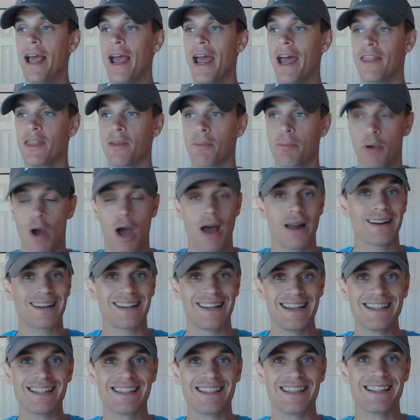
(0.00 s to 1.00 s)
And the product
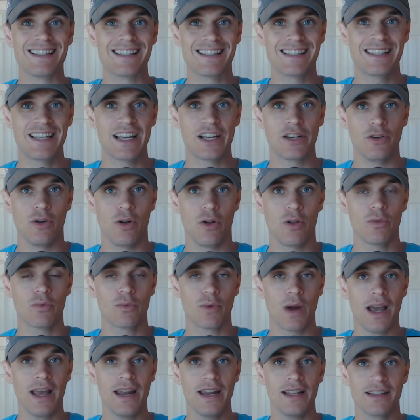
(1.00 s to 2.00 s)
is the signal,
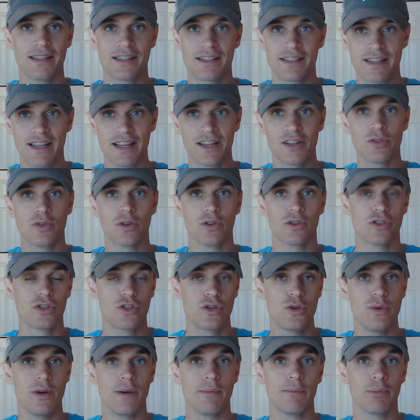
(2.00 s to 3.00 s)
right? It signals
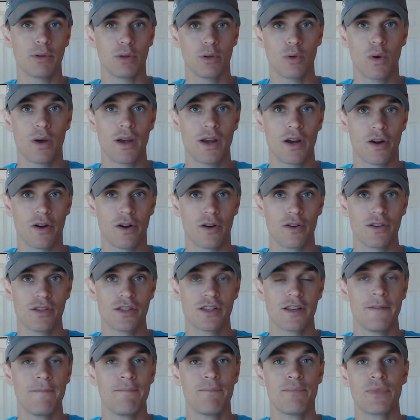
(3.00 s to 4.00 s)
to
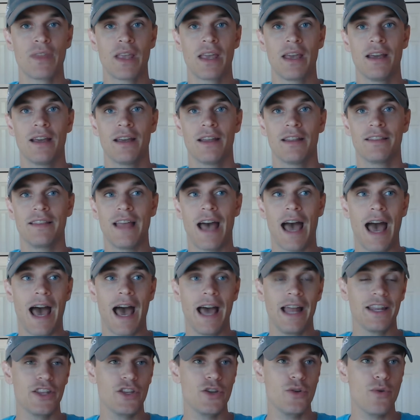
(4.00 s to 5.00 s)
employers
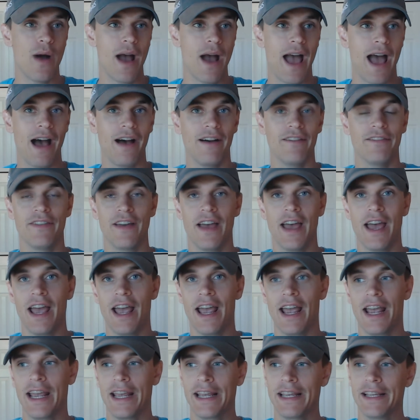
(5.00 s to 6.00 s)
that you have
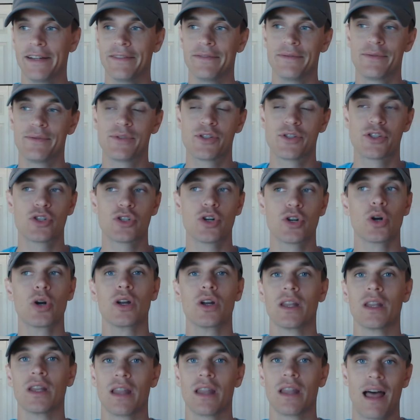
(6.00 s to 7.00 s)
a certain
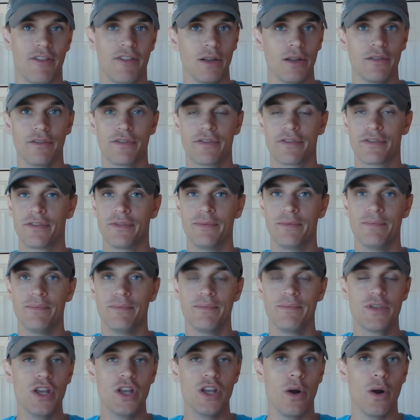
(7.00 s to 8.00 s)
level of, you
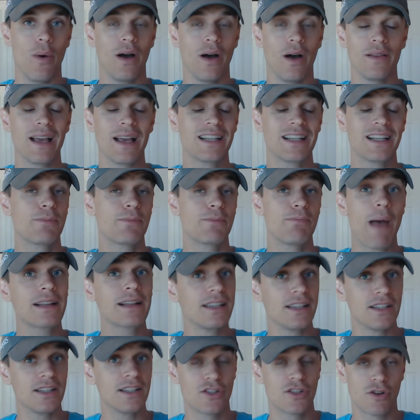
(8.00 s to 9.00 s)
know,
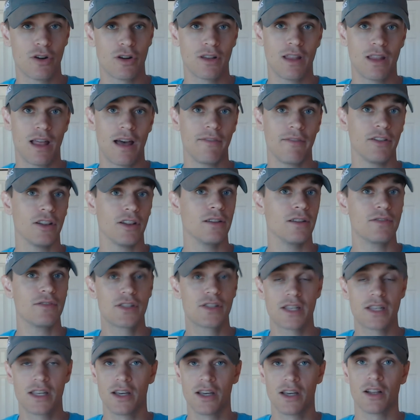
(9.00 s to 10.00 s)
expected certain level of
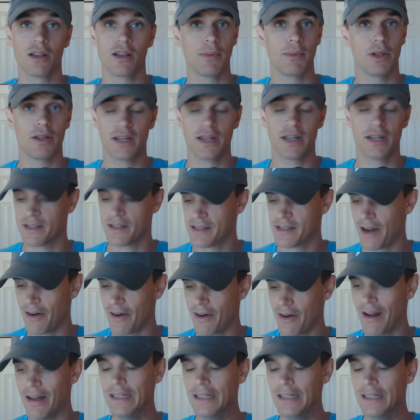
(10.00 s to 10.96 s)
skill, ability, et cetera.